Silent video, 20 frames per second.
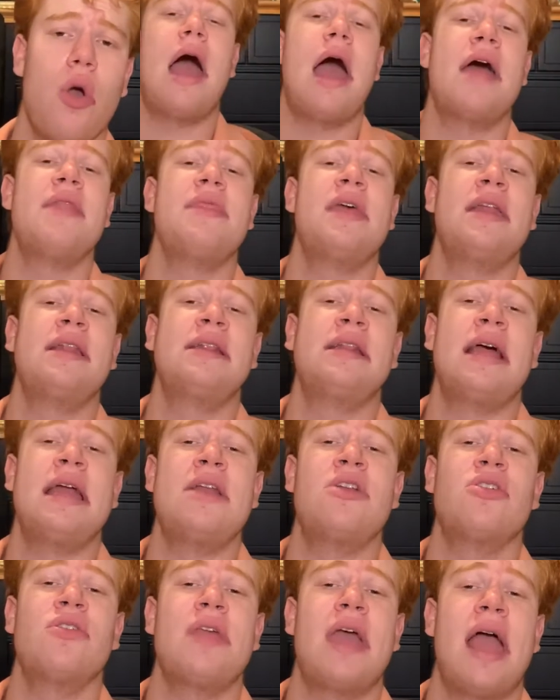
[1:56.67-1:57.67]
And then
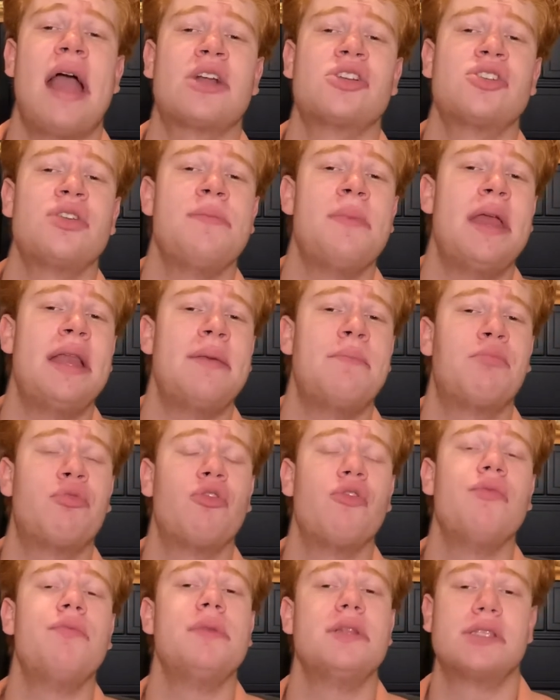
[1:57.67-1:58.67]
later they actually made
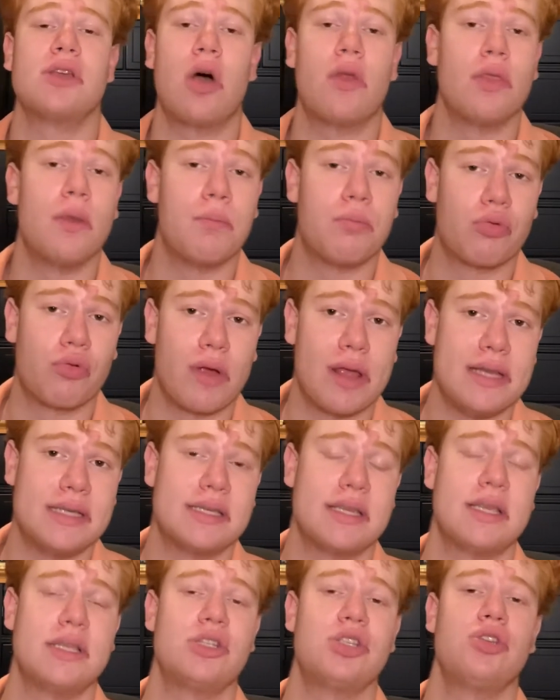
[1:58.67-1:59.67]
improvements on the
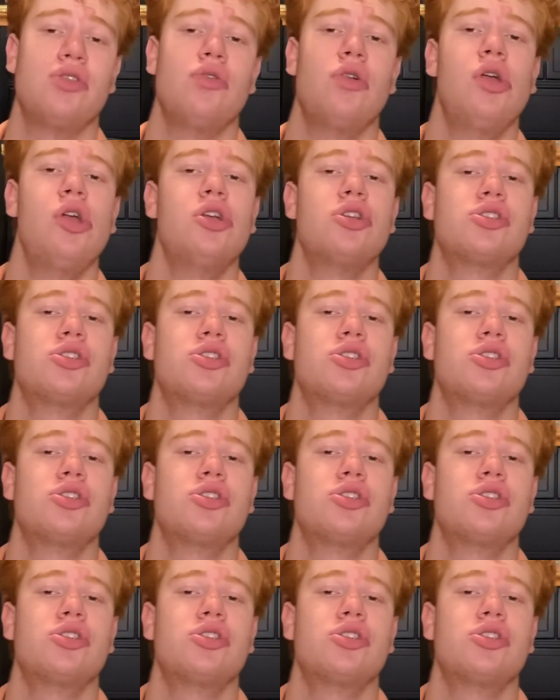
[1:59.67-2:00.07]
bracelet too.